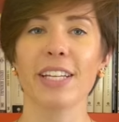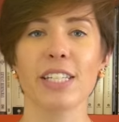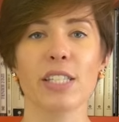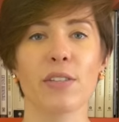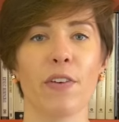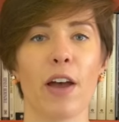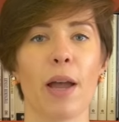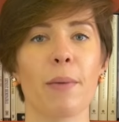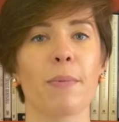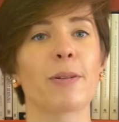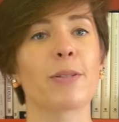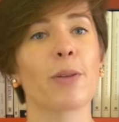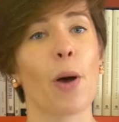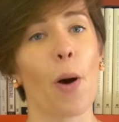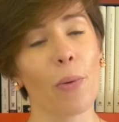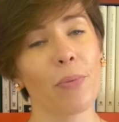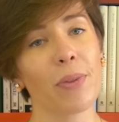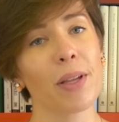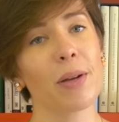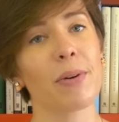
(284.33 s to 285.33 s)
These fibers
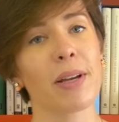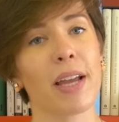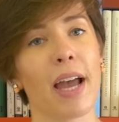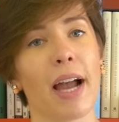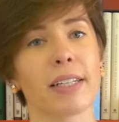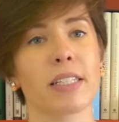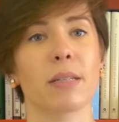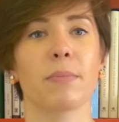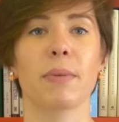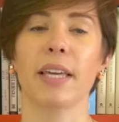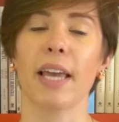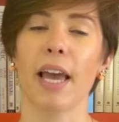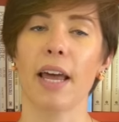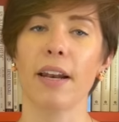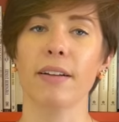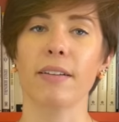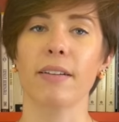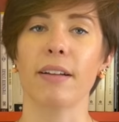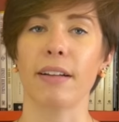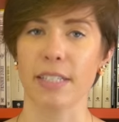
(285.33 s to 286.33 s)
only react to
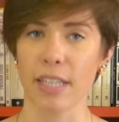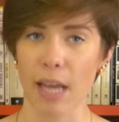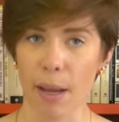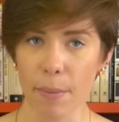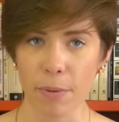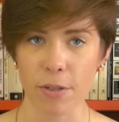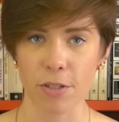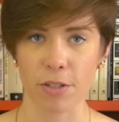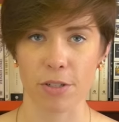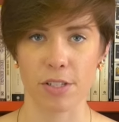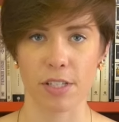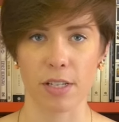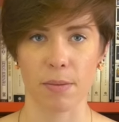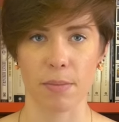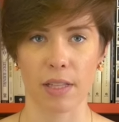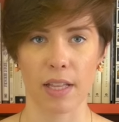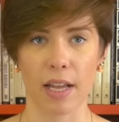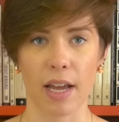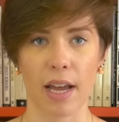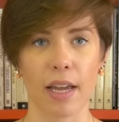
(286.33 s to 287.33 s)
mechanical and temperature
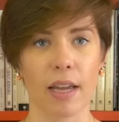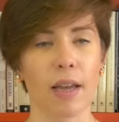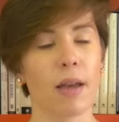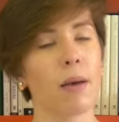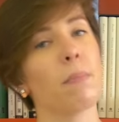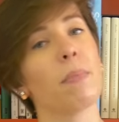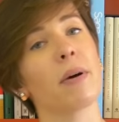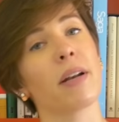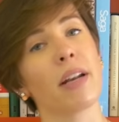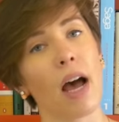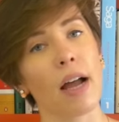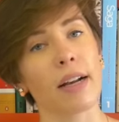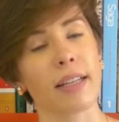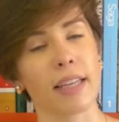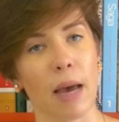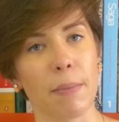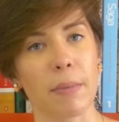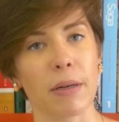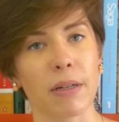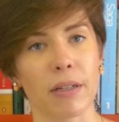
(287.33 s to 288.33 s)
stimuli, but not
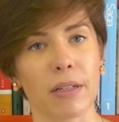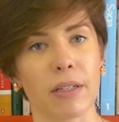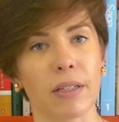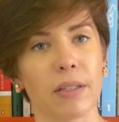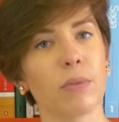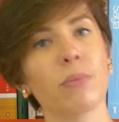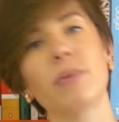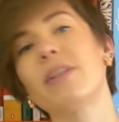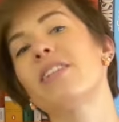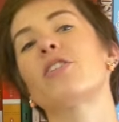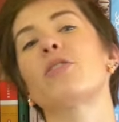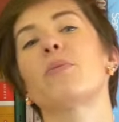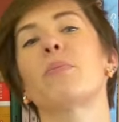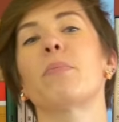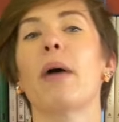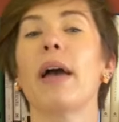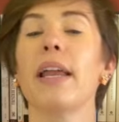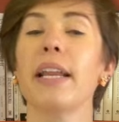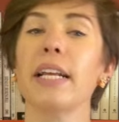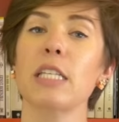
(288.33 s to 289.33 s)
chemical, which
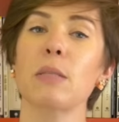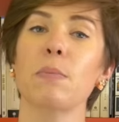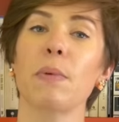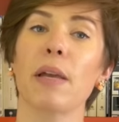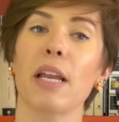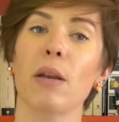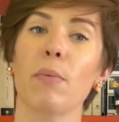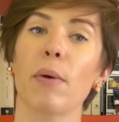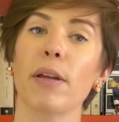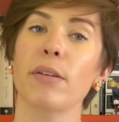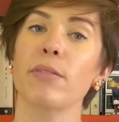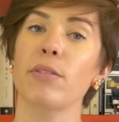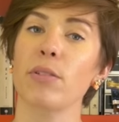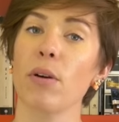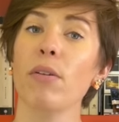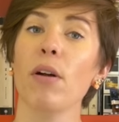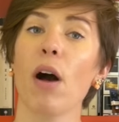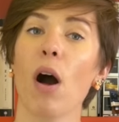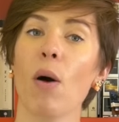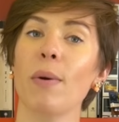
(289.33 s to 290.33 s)
might explain why you
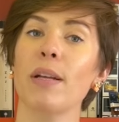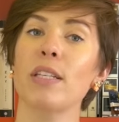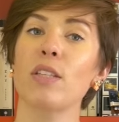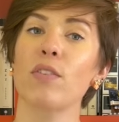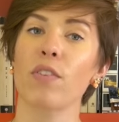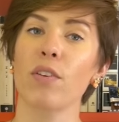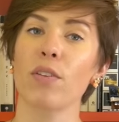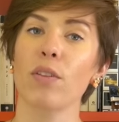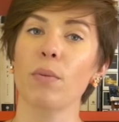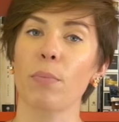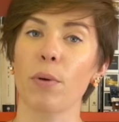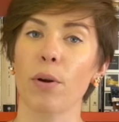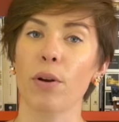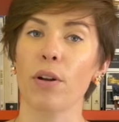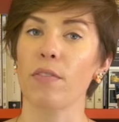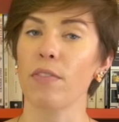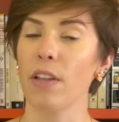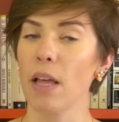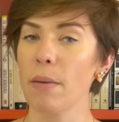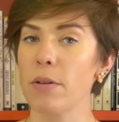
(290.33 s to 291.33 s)
don't always feel the
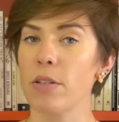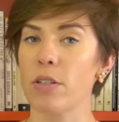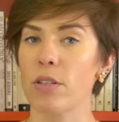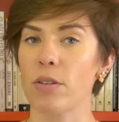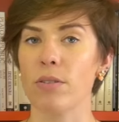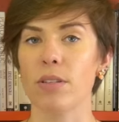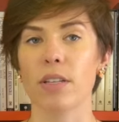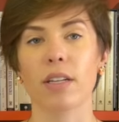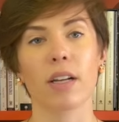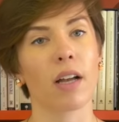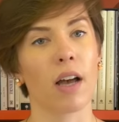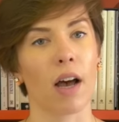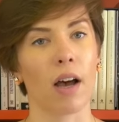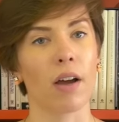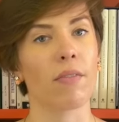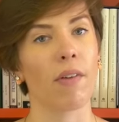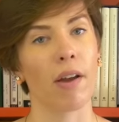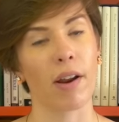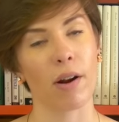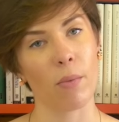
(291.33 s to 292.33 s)
burn of lemon juice in a
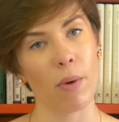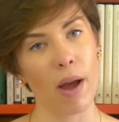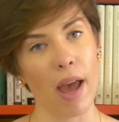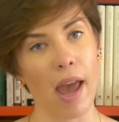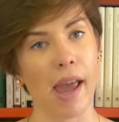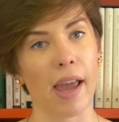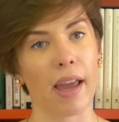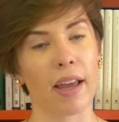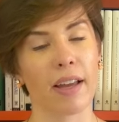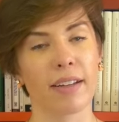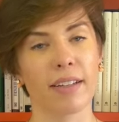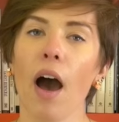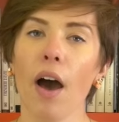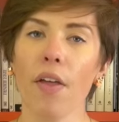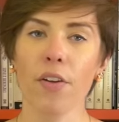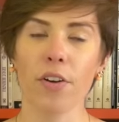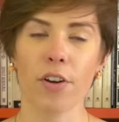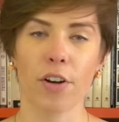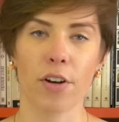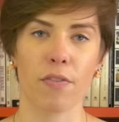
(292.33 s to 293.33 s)
cut right away.
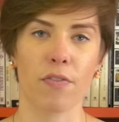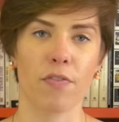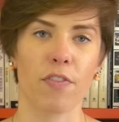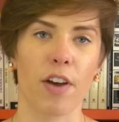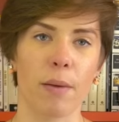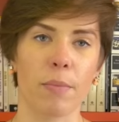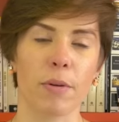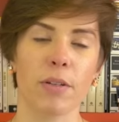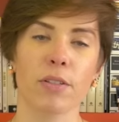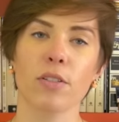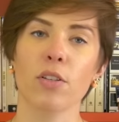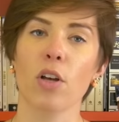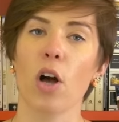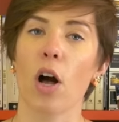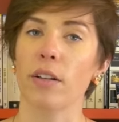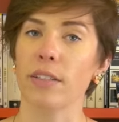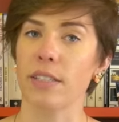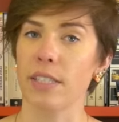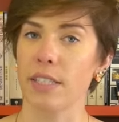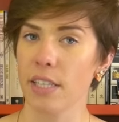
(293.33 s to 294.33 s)
Other nerve fibers,
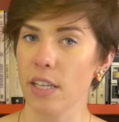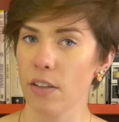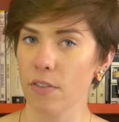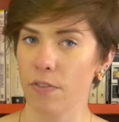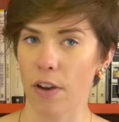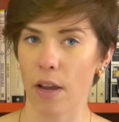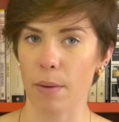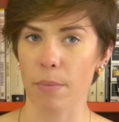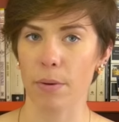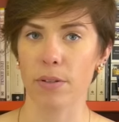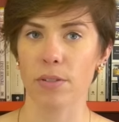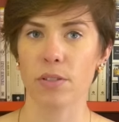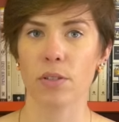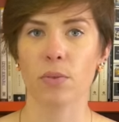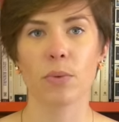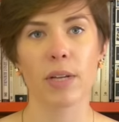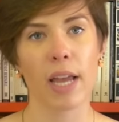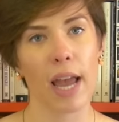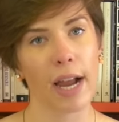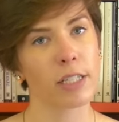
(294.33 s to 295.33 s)
called C
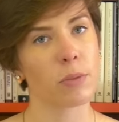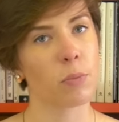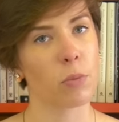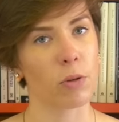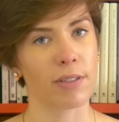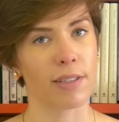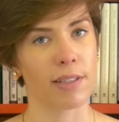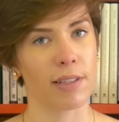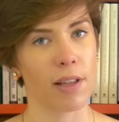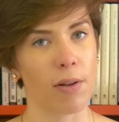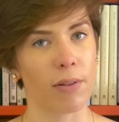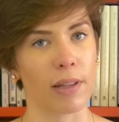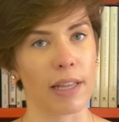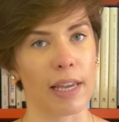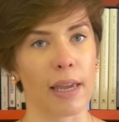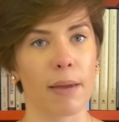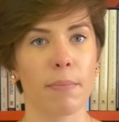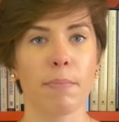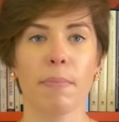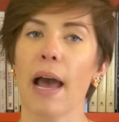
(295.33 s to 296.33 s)
fibers, react more
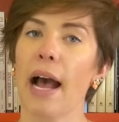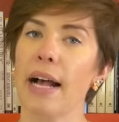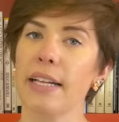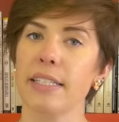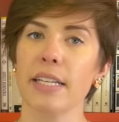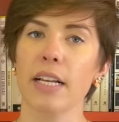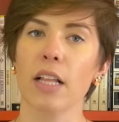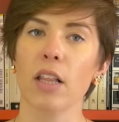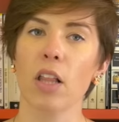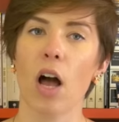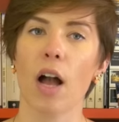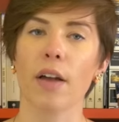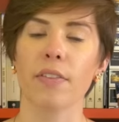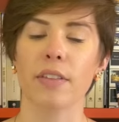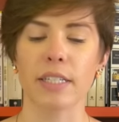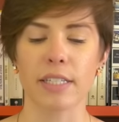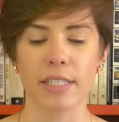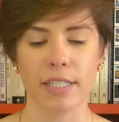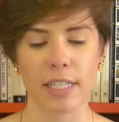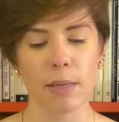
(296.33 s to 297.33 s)
slowly, passing along
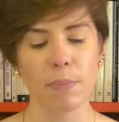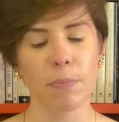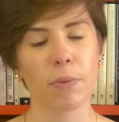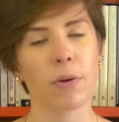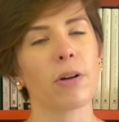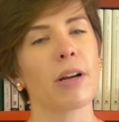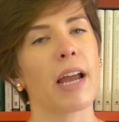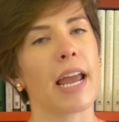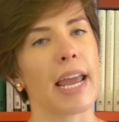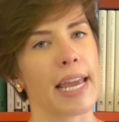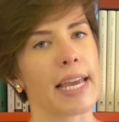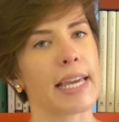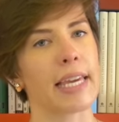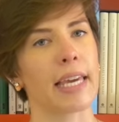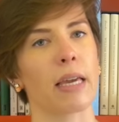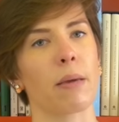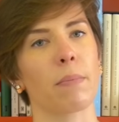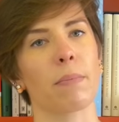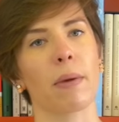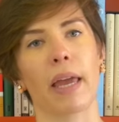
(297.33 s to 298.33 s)
the deeper
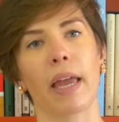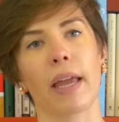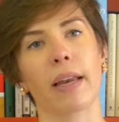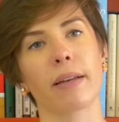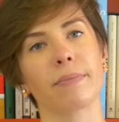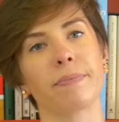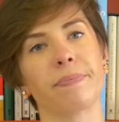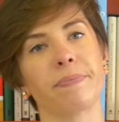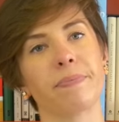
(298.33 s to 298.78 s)
aching pain.